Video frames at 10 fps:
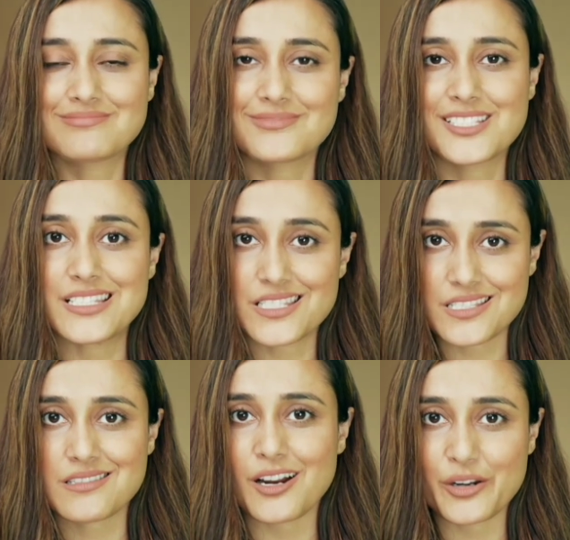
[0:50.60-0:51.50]
since the
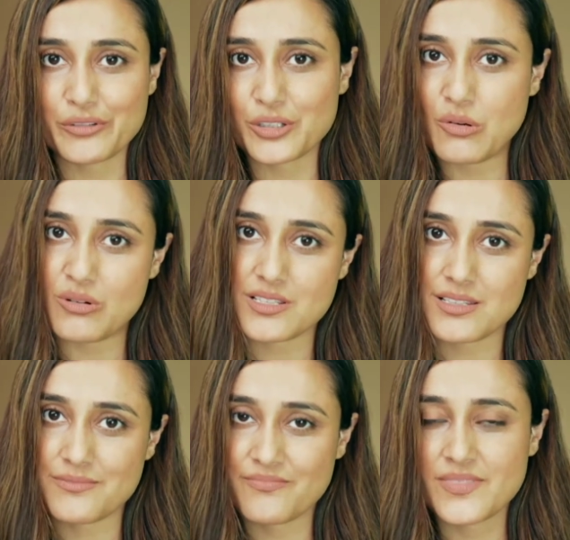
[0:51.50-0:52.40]
start of the
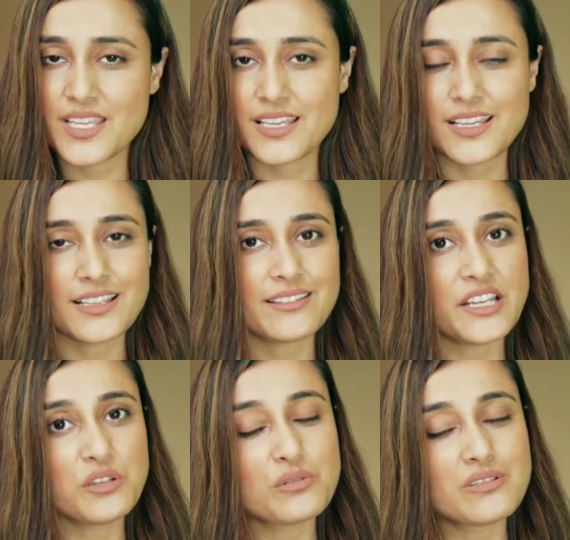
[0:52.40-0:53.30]
course,
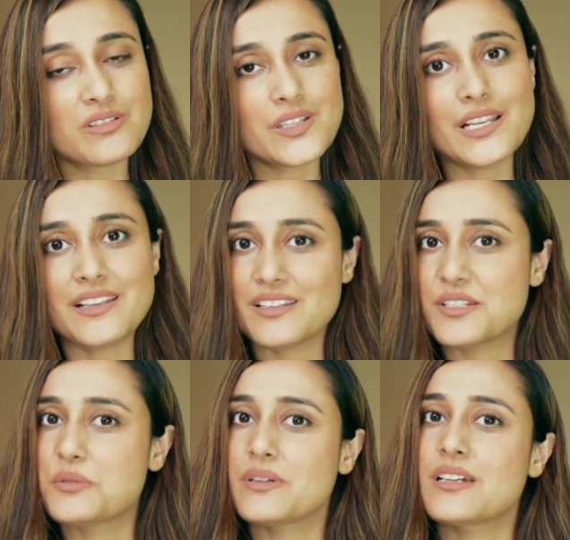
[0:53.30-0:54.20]
then you really
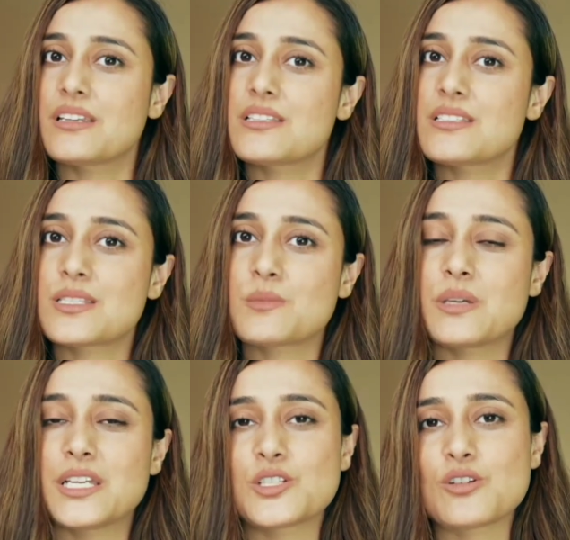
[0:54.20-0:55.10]
need to increase the
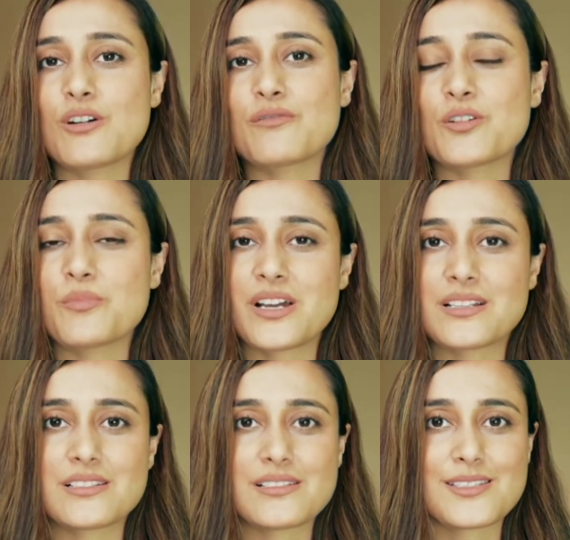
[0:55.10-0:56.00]
speed of your
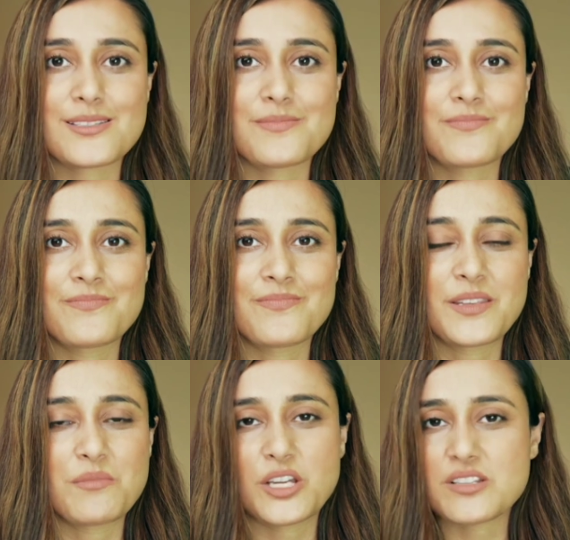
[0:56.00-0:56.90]
practice.
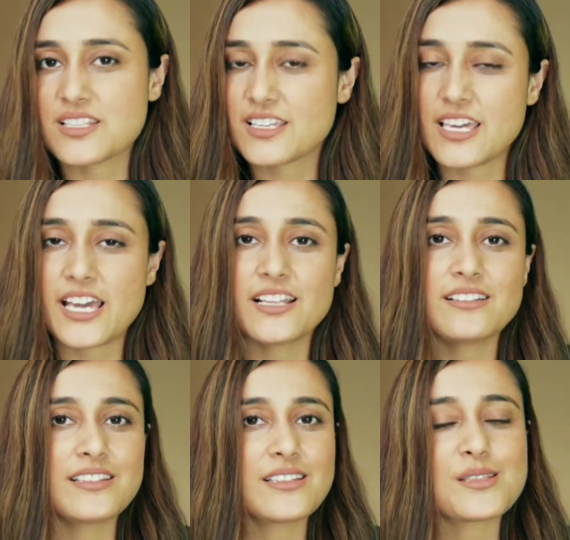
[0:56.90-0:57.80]
Because
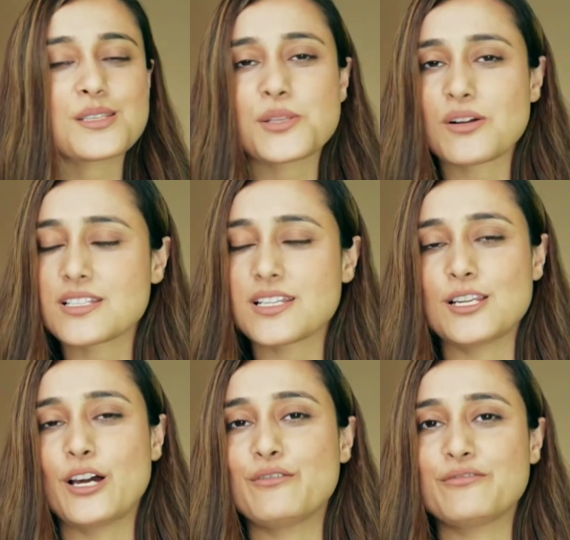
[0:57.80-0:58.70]
again, this is not
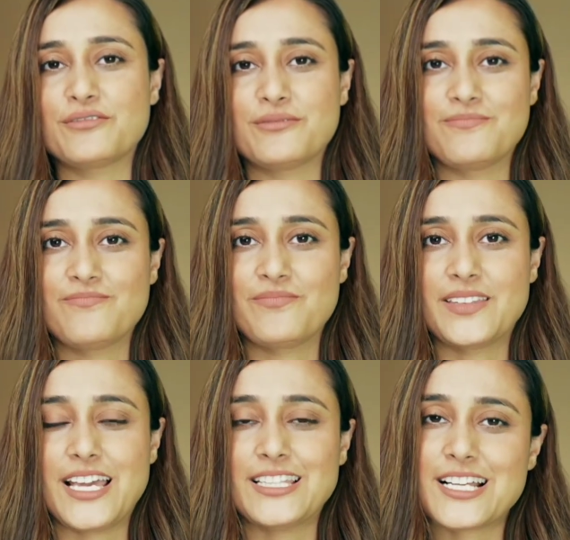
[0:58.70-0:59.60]
enough.
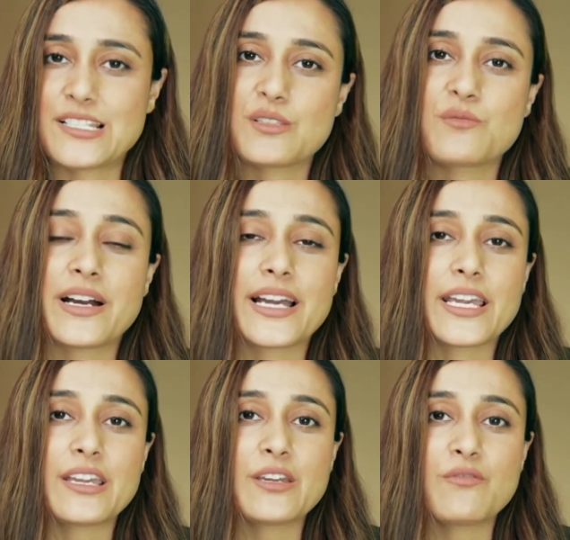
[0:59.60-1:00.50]
And that is
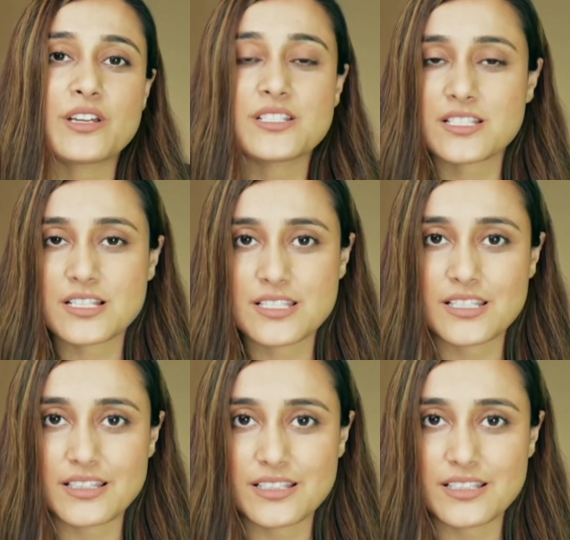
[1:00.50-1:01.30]
why we are discussing